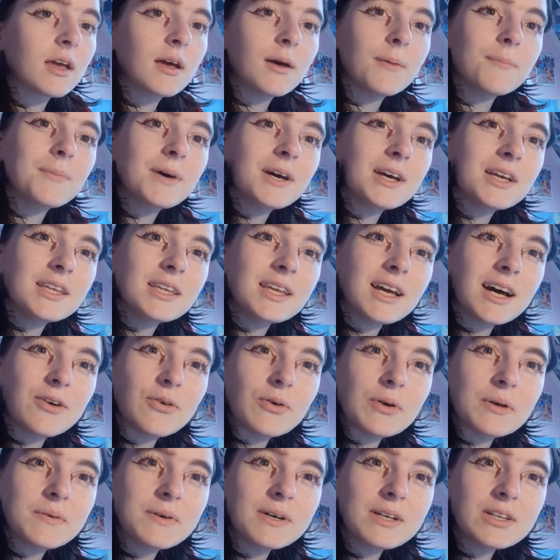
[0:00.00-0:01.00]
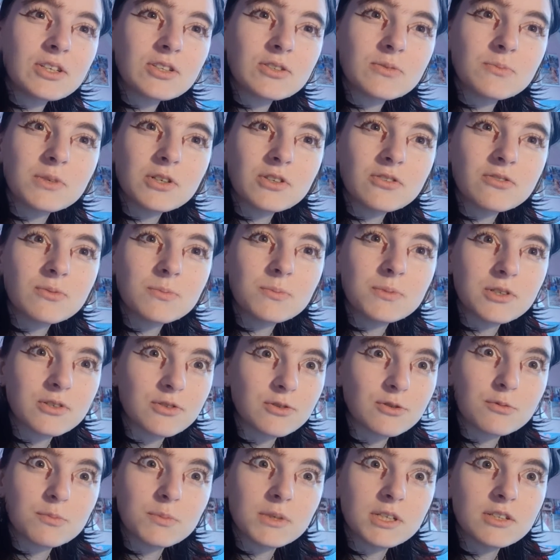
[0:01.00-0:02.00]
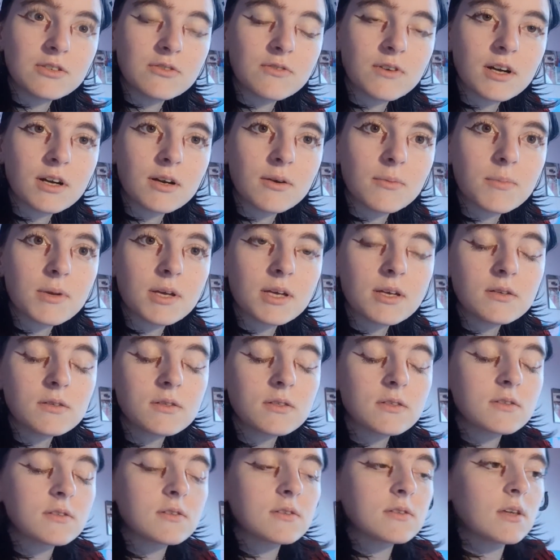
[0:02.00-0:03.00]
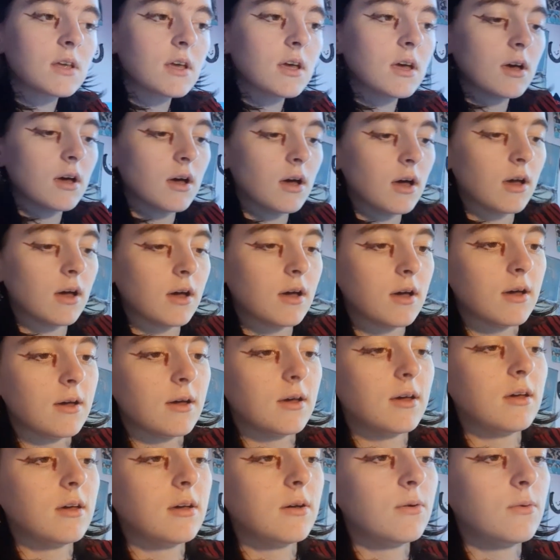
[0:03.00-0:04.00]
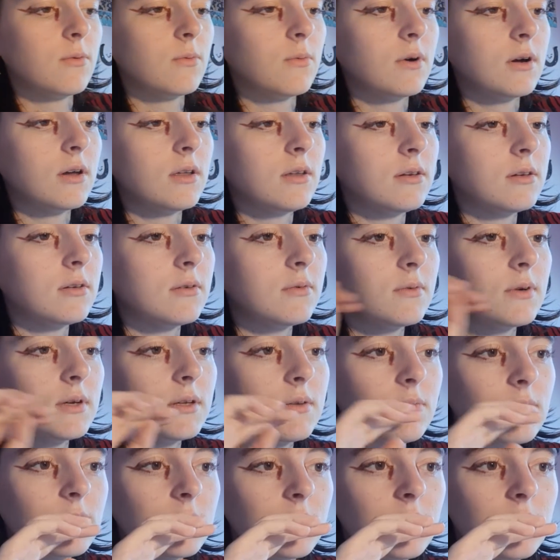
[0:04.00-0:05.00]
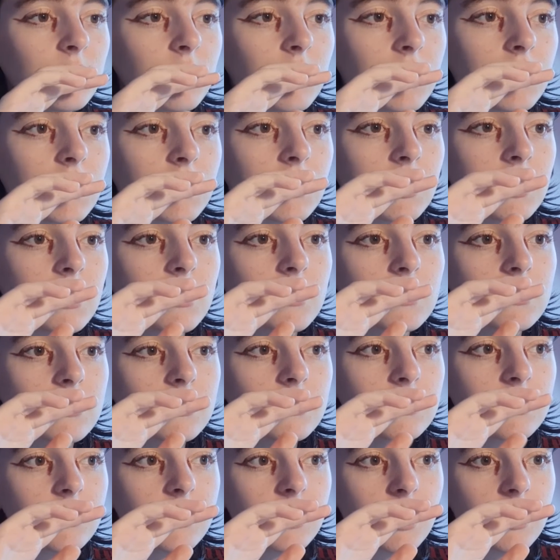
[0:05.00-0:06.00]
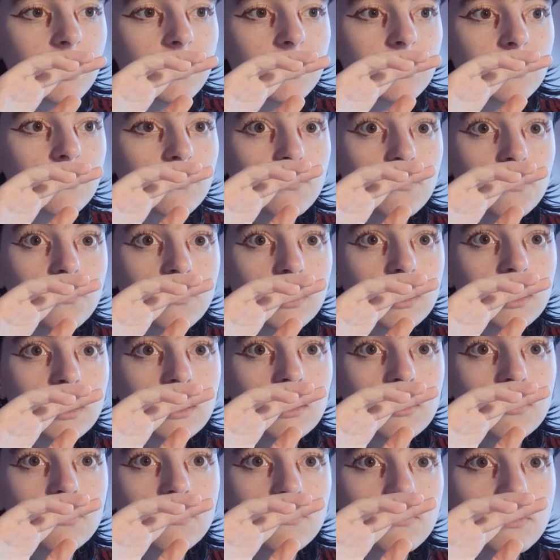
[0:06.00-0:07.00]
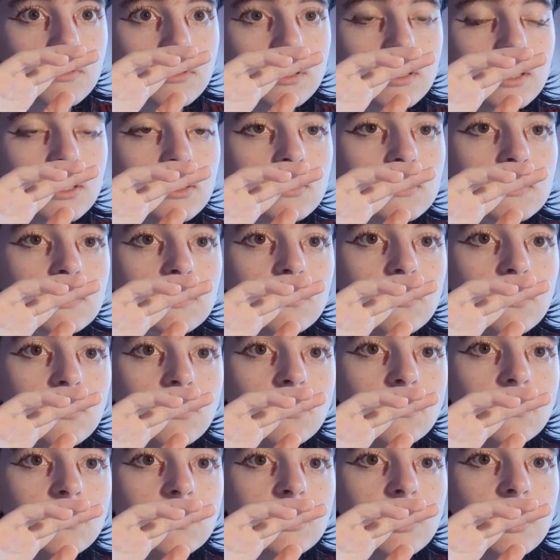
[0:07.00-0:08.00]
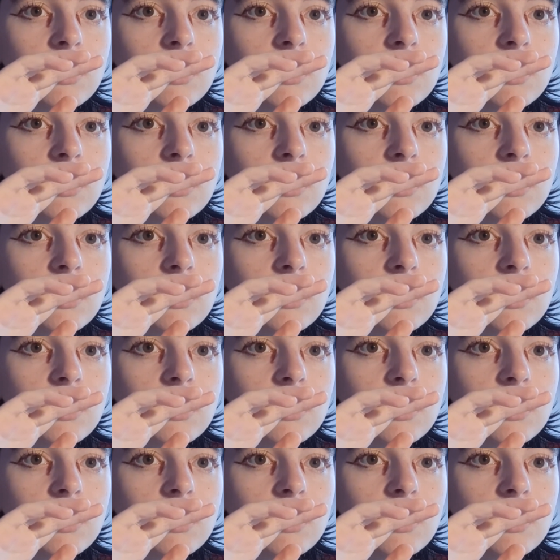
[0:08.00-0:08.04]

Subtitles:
But yeah, we went to multiple speech therapists. One when we were like 3 or 4 years old.